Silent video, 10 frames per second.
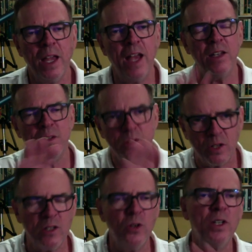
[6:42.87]
and
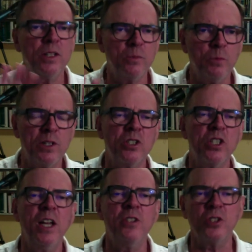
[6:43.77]
learning what their
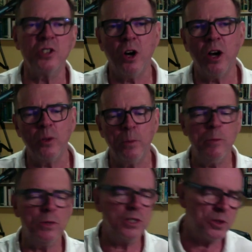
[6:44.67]
schedules are and the
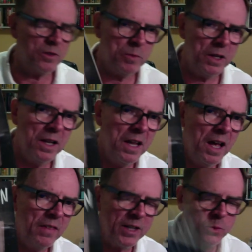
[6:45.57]
people they sort of meet.
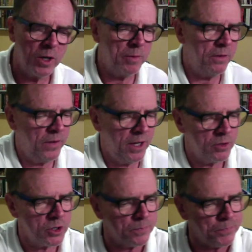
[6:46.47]
That's one of my
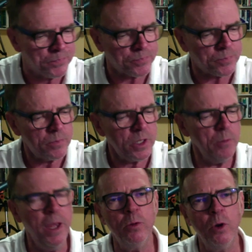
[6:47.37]
favorites.
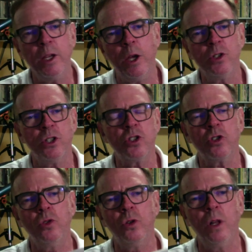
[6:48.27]
Maigret goes to
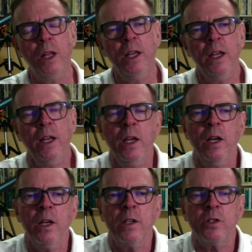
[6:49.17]
school,
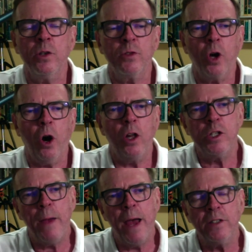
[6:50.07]
sort of
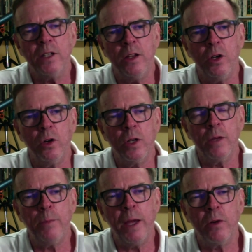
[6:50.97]
calls back to the
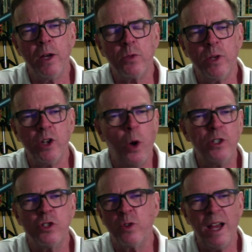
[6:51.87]
early Maigrets where he's
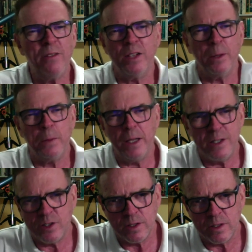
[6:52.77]
always traveling
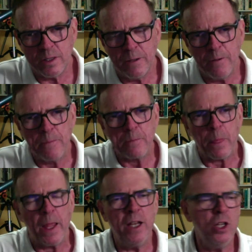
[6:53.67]
places.
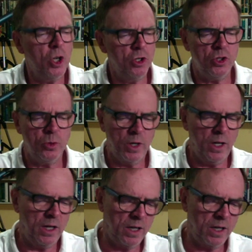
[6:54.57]
And he goes to a